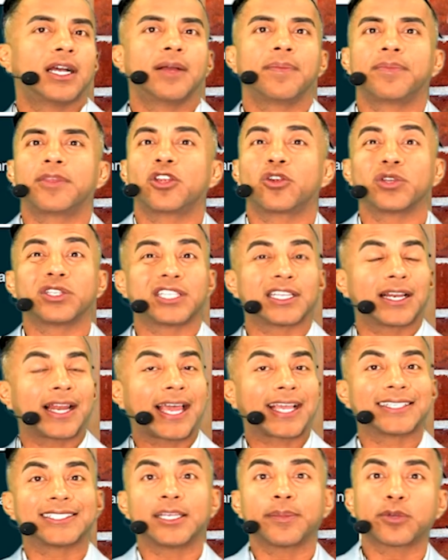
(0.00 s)
using
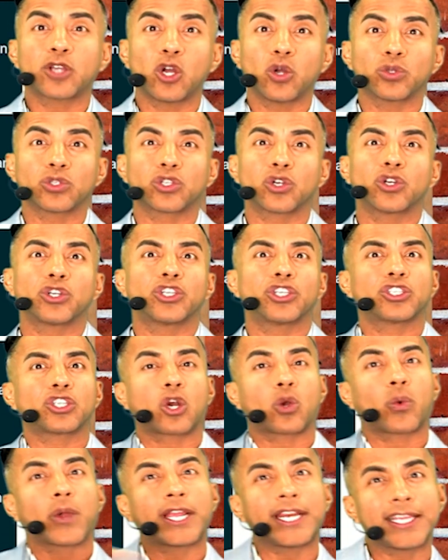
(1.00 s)
like zip code searches or
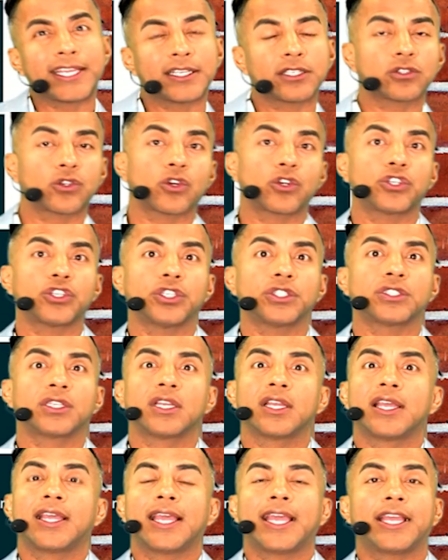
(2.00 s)
radius searches,
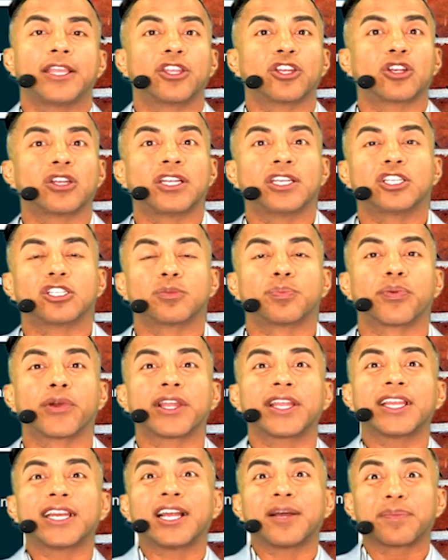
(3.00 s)
and they're just
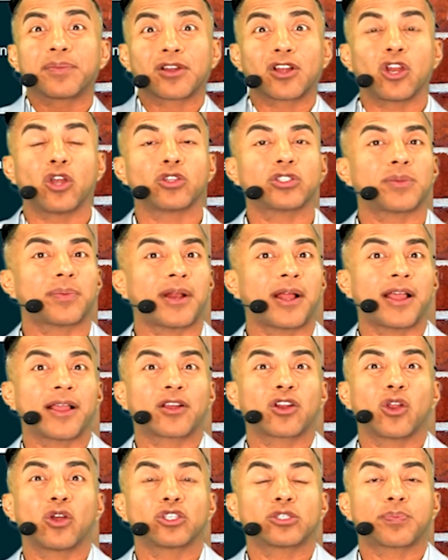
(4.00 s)
bringing up close
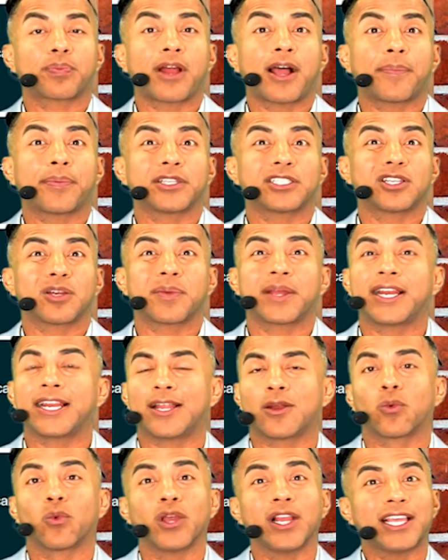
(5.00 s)
properties and everything. And it
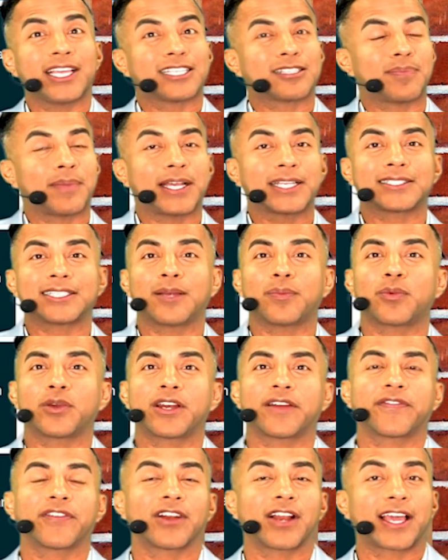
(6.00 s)
really is messed up
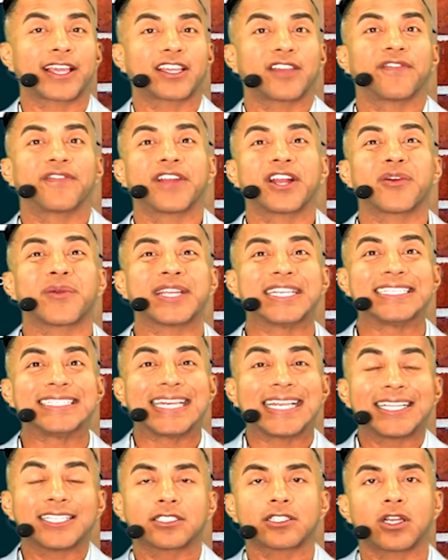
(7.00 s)
whenever like very
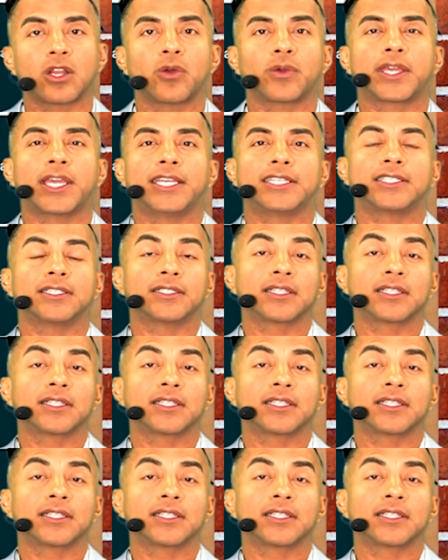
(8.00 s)
dense locations.